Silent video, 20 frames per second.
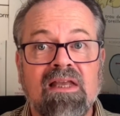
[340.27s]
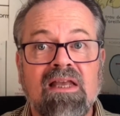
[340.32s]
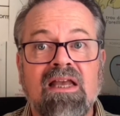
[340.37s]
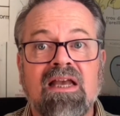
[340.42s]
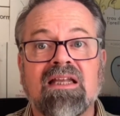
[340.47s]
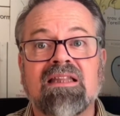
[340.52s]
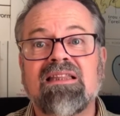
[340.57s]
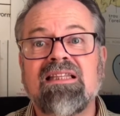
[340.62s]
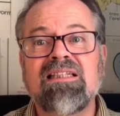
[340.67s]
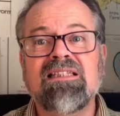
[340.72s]

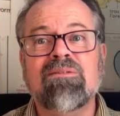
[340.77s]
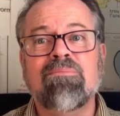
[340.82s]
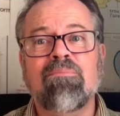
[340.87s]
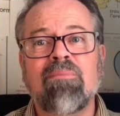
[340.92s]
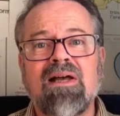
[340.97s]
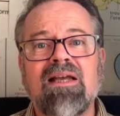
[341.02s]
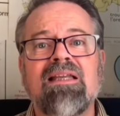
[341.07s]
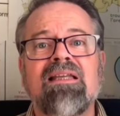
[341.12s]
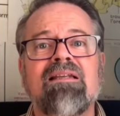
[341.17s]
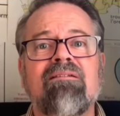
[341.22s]
And this
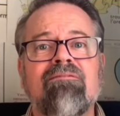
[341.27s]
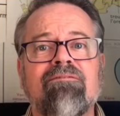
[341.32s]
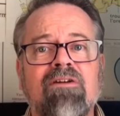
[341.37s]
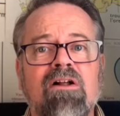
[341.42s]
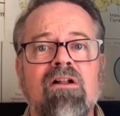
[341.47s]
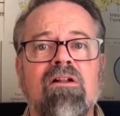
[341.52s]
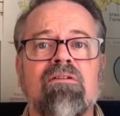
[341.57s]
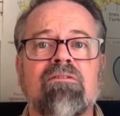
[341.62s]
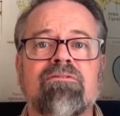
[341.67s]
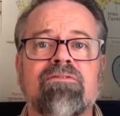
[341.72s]
might
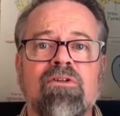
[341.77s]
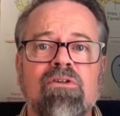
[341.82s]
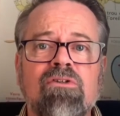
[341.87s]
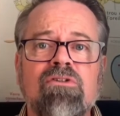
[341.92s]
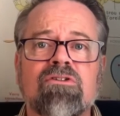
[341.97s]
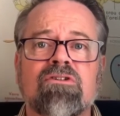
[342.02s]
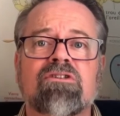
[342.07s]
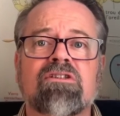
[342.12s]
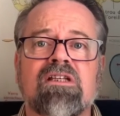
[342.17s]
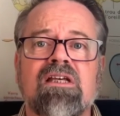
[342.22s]
involve
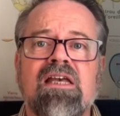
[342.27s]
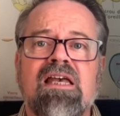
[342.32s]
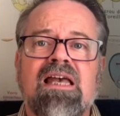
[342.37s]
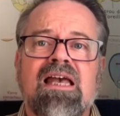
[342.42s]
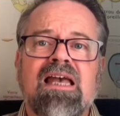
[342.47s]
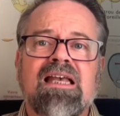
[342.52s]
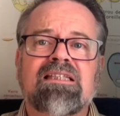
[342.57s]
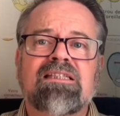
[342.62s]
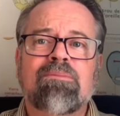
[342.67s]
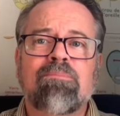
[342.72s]
us
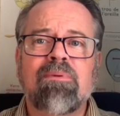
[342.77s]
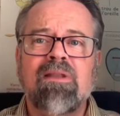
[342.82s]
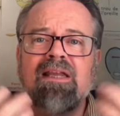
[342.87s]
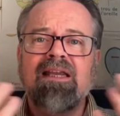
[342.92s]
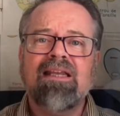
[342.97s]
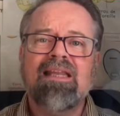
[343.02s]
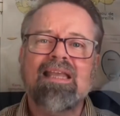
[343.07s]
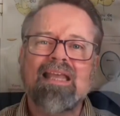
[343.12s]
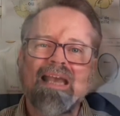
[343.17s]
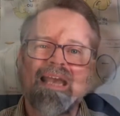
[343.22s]

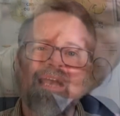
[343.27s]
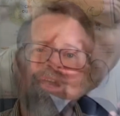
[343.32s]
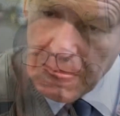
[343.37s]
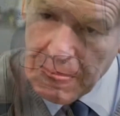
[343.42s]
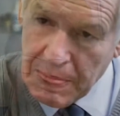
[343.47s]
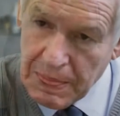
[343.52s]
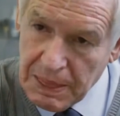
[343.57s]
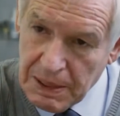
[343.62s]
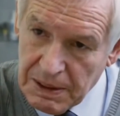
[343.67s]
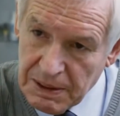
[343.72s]
explaining
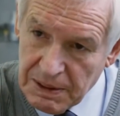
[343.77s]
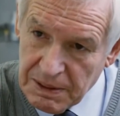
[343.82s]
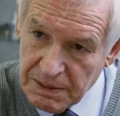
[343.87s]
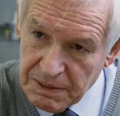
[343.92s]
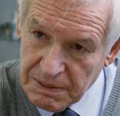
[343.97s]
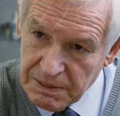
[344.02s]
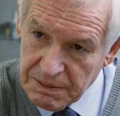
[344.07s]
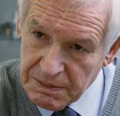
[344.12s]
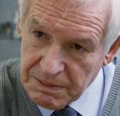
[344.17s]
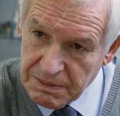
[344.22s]
how things are
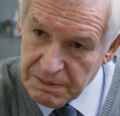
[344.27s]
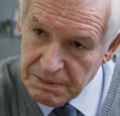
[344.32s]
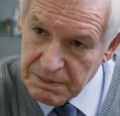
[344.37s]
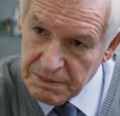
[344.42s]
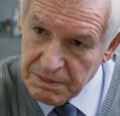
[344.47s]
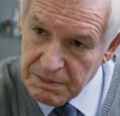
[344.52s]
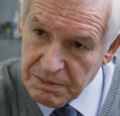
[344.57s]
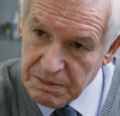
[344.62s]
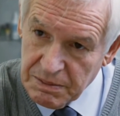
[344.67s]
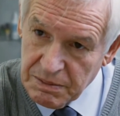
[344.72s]
likely to
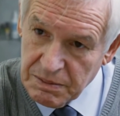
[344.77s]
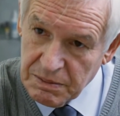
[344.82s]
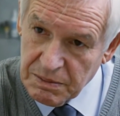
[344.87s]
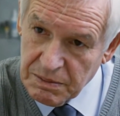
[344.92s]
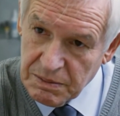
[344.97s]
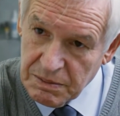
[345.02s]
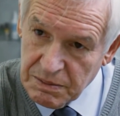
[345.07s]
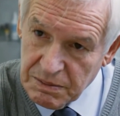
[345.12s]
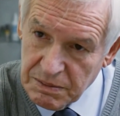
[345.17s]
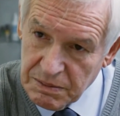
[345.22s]
work in
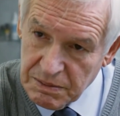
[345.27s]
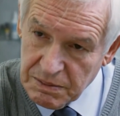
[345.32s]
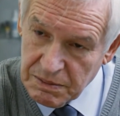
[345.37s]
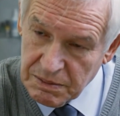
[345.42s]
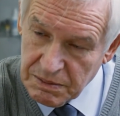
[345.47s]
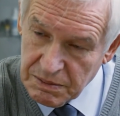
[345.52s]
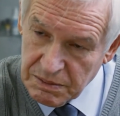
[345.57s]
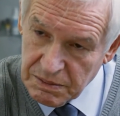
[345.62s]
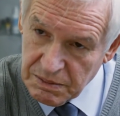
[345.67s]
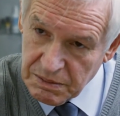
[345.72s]
this new
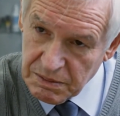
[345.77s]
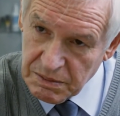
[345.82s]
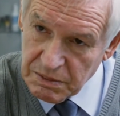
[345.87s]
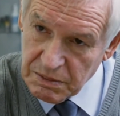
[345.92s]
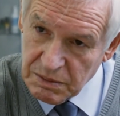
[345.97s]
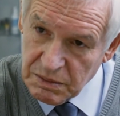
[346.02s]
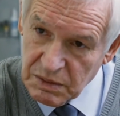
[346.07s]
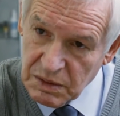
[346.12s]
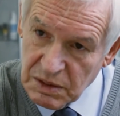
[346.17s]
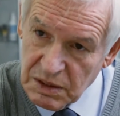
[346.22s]
environment,
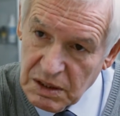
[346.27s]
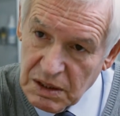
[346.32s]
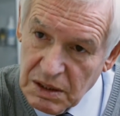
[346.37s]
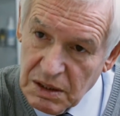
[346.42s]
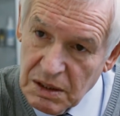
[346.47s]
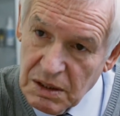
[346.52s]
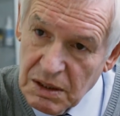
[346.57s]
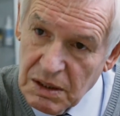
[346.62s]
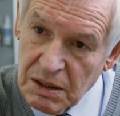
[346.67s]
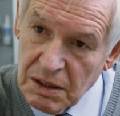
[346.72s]
what
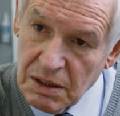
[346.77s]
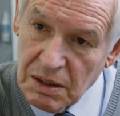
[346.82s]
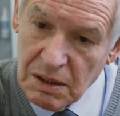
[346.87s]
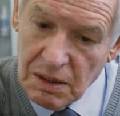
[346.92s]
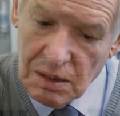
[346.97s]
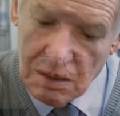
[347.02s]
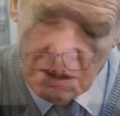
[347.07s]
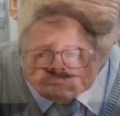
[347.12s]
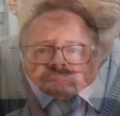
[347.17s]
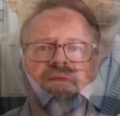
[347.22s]
roles
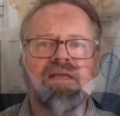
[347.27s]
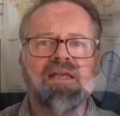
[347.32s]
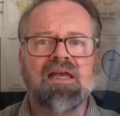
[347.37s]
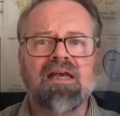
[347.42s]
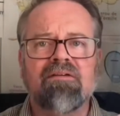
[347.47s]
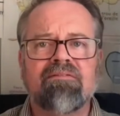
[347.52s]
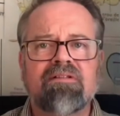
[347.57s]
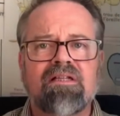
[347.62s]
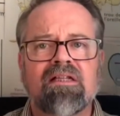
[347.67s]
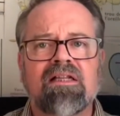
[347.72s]
people might
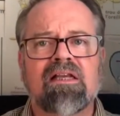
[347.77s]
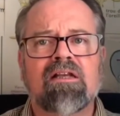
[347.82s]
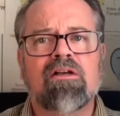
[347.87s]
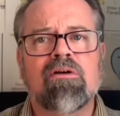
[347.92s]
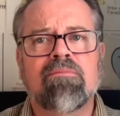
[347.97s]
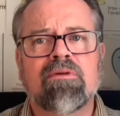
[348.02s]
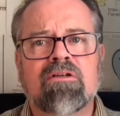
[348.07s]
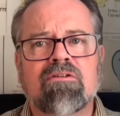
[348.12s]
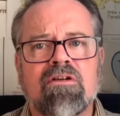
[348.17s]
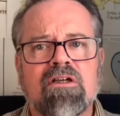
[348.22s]
have that they
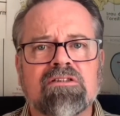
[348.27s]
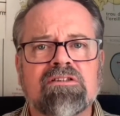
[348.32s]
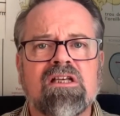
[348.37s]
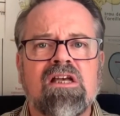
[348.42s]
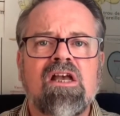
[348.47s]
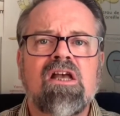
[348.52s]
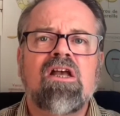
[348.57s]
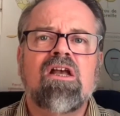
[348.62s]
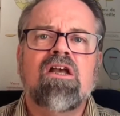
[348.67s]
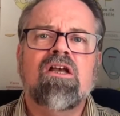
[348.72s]
come across.
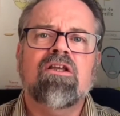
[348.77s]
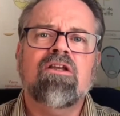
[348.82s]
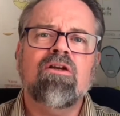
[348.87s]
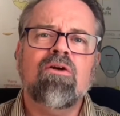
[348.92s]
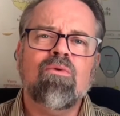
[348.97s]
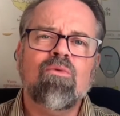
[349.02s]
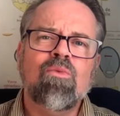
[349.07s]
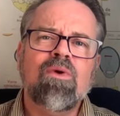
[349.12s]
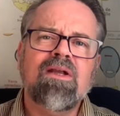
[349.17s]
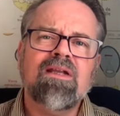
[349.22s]

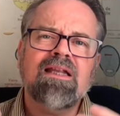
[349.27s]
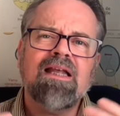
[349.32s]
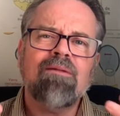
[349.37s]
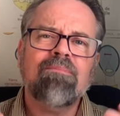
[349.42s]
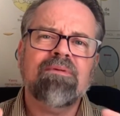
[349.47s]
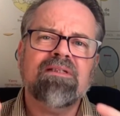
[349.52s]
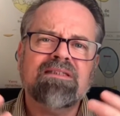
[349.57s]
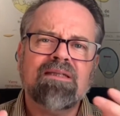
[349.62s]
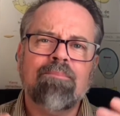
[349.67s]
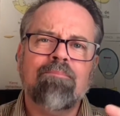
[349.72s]
We're
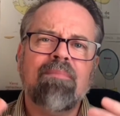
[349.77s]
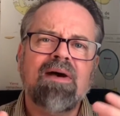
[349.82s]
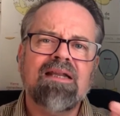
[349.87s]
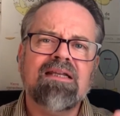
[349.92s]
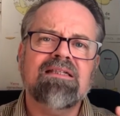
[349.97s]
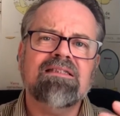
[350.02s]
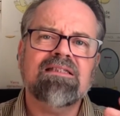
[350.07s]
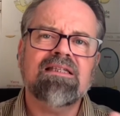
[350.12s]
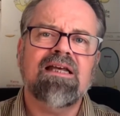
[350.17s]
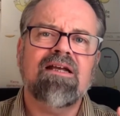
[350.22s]
helping to
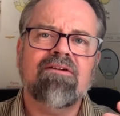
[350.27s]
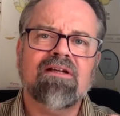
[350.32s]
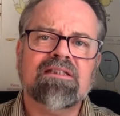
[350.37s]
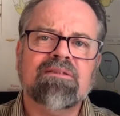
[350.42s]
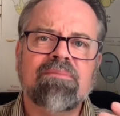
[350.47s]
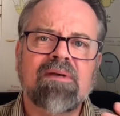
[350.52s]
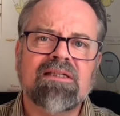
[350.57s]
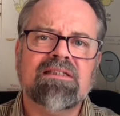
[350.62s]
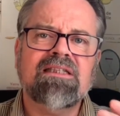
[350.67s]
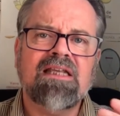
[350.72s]
manage their
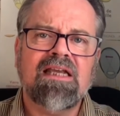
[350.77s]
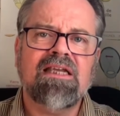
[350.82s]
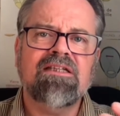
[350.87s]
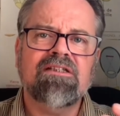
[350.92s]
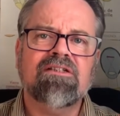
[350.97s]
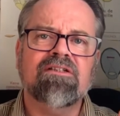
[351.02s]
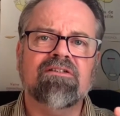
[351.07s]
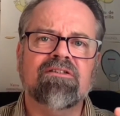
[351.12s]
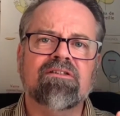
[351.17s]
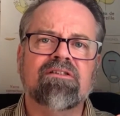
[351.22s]

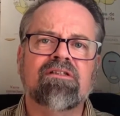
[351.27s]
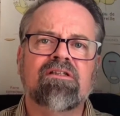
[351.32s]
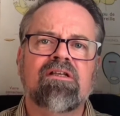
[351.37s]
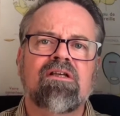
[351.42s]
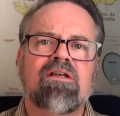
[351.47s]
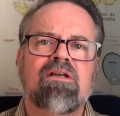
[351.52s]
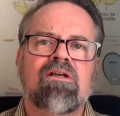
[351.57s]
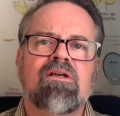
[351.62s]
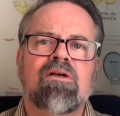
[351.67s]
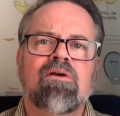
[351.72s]
expectations,
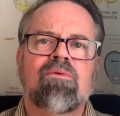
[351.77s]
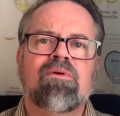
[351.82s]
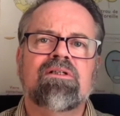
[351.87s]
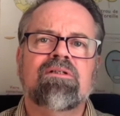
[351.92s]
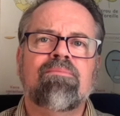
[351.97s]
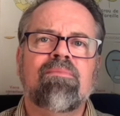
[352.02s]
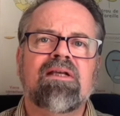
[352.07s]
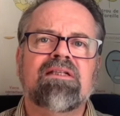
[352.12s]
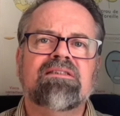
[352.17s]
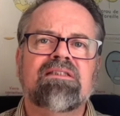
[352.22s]
which
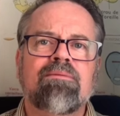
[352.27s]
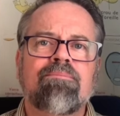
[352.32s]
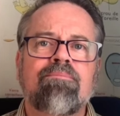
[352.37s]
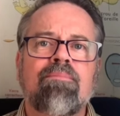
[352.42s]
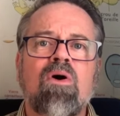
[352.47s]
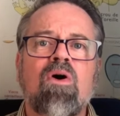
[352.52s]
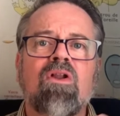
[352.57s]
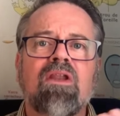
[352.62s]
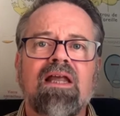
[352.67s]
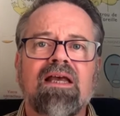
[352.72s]
makes it
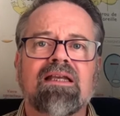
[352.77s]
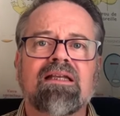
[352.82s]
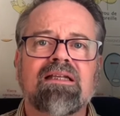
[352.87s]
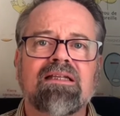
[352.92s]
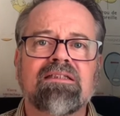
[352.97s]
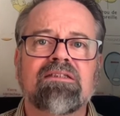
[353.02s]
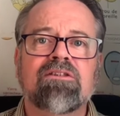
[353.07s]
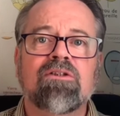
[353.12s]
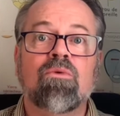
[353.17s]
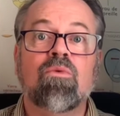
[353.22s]
more likely
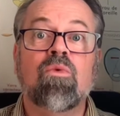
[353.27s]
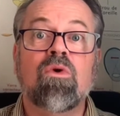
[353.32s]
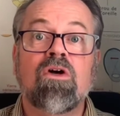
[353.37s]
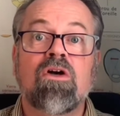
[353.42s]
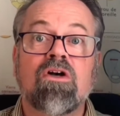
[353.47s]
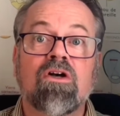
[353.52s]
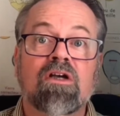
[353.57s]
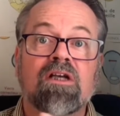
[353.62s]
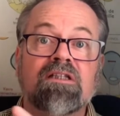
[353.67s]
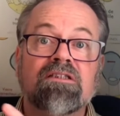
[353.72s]
to
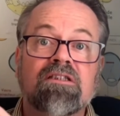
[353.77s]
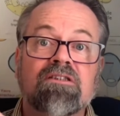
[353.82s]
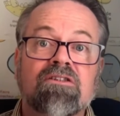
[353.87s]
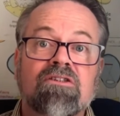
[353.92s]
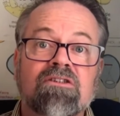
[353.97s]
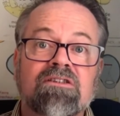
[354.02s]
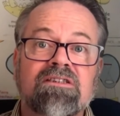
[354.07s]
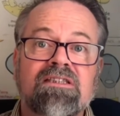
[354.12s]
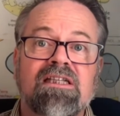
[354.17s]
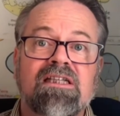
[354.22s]
work as a
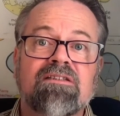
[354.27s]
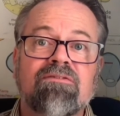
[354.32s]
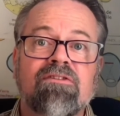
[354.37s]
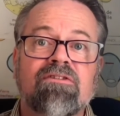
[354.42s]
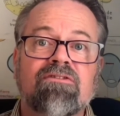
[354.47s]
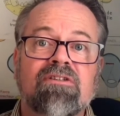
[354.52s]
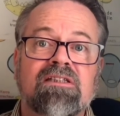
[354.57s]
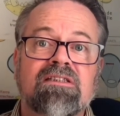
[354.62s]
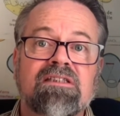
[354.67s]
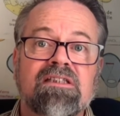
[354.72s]
successful
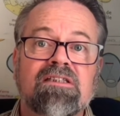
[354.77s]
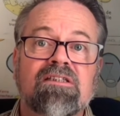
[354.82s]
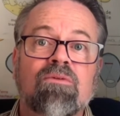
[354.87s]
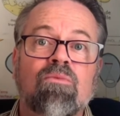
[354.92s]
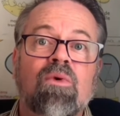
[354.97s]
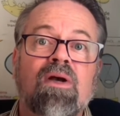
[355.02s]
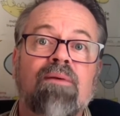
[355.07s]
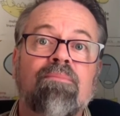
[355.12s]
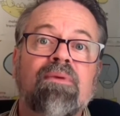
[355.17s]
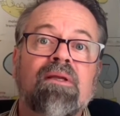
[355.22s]
transition
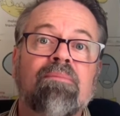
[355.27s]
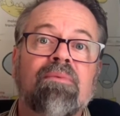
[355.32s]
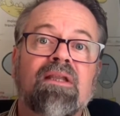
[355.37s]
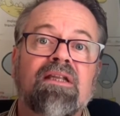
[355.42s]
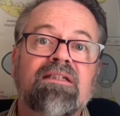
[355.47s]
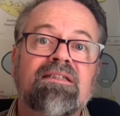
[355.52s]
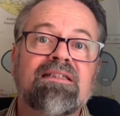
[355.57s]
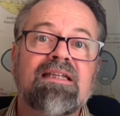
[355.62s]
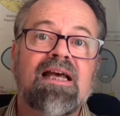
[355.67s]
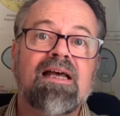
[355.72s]
where people
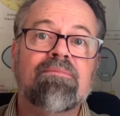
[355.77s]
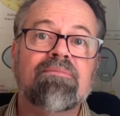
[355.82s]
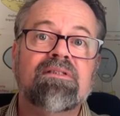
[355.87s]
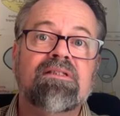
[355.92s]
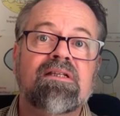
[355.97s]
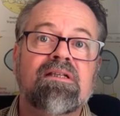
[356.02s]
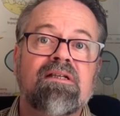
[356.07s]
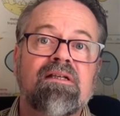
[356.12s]
adapt